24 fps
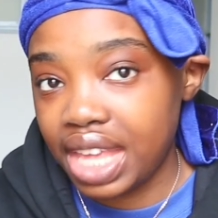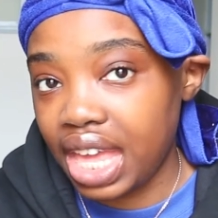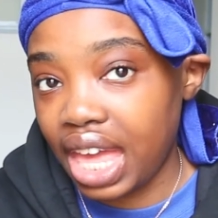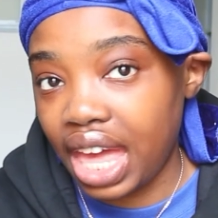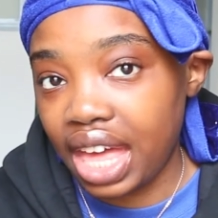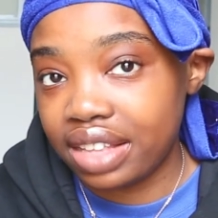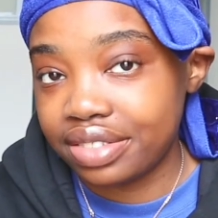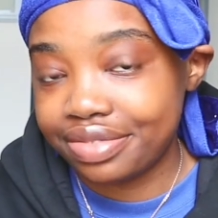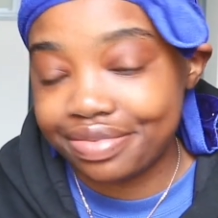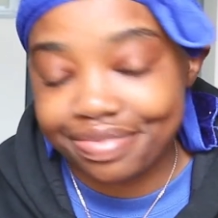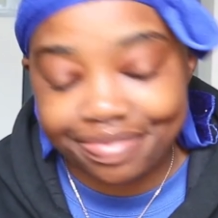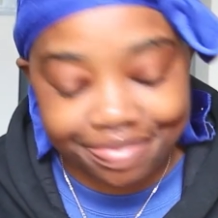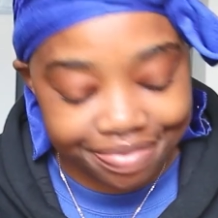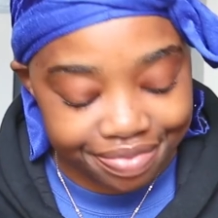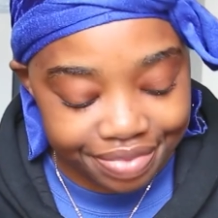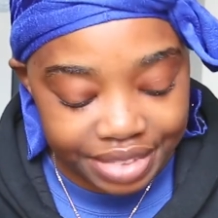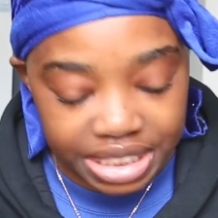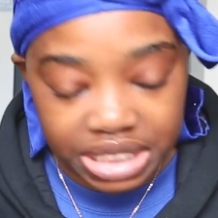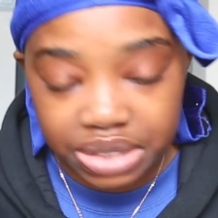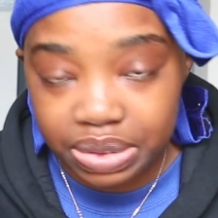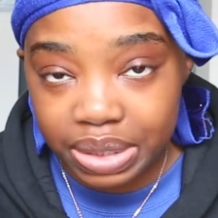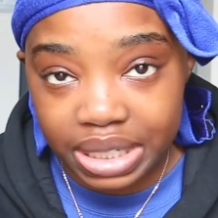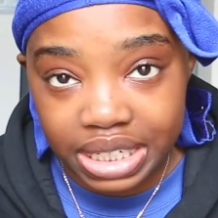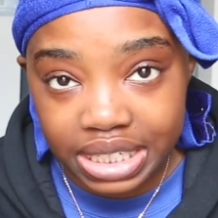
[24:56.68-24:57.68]
Yeah,
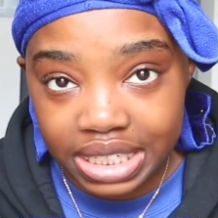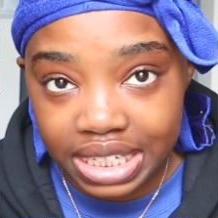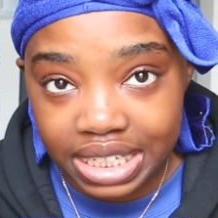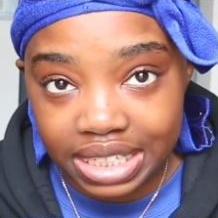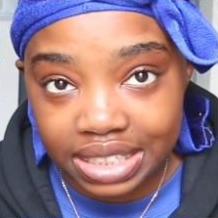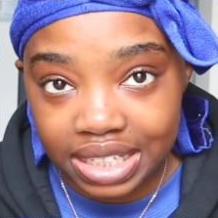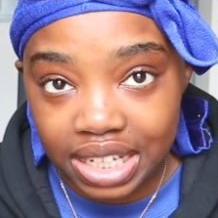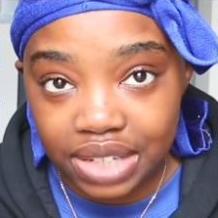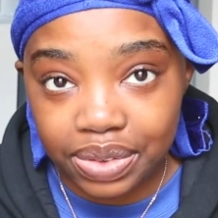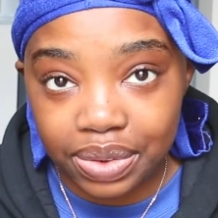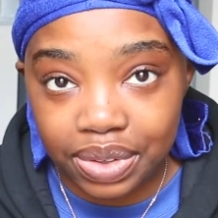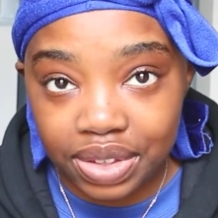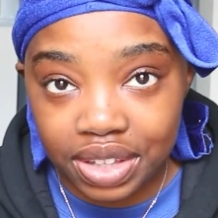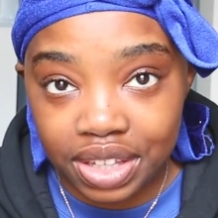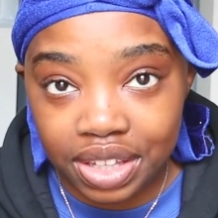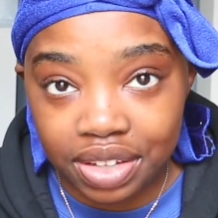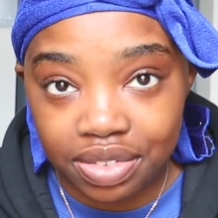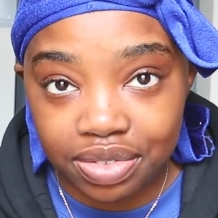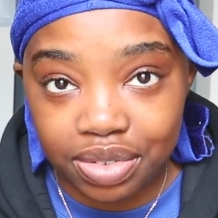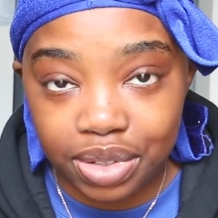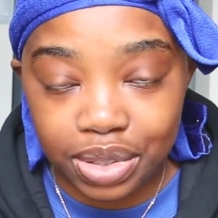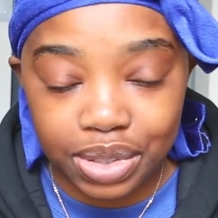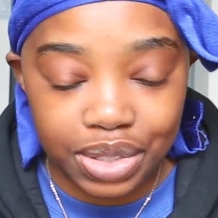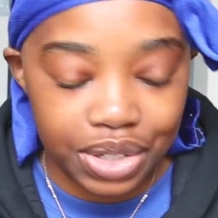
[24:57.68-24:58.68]
that's what it does. That's what's in
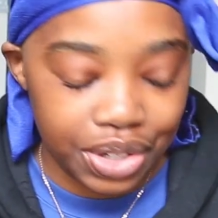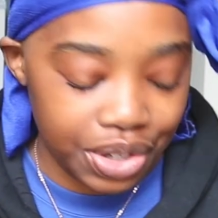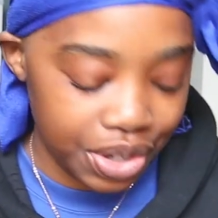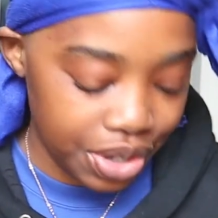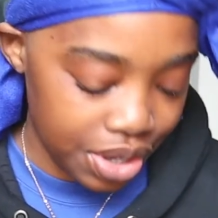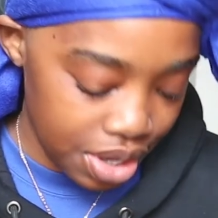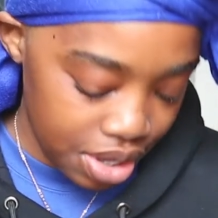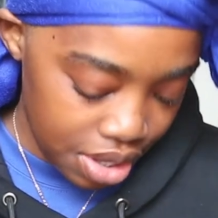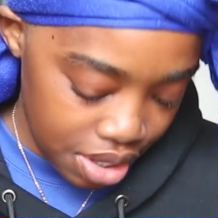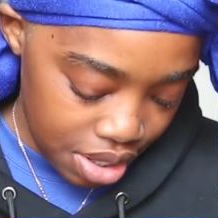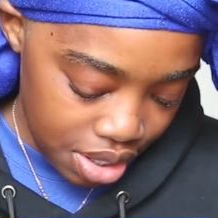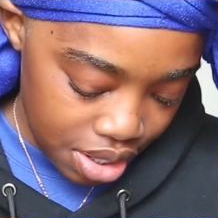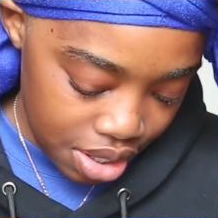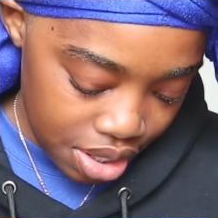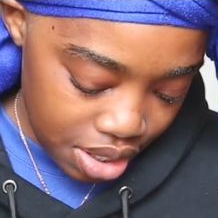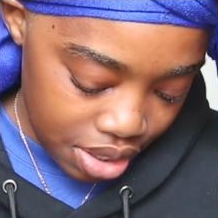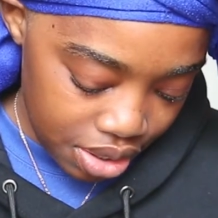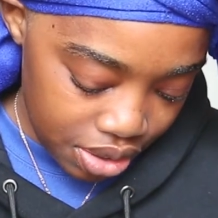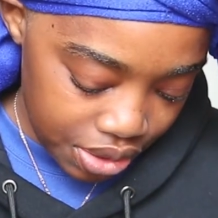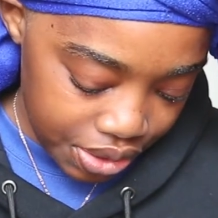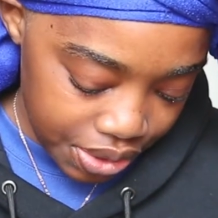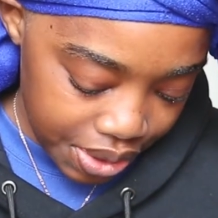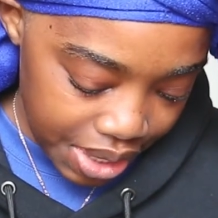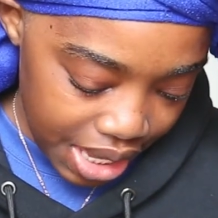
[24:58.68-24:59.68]
the folder.
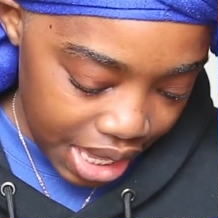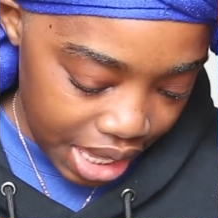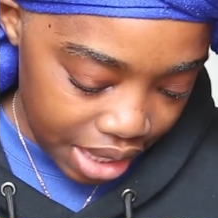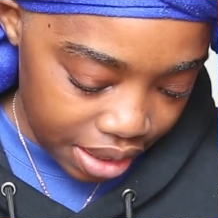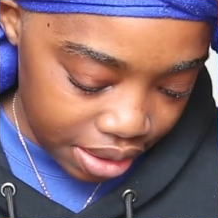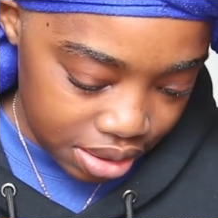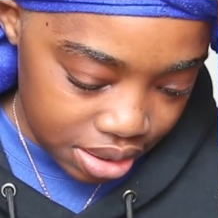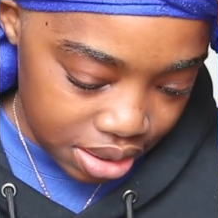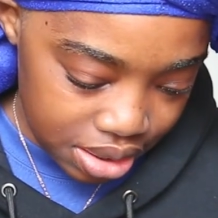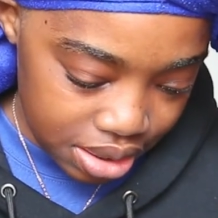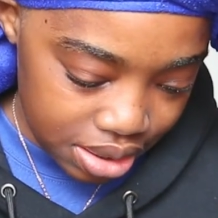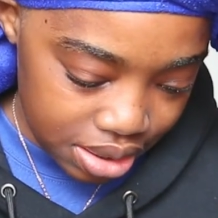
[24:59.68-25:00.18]
So yeah,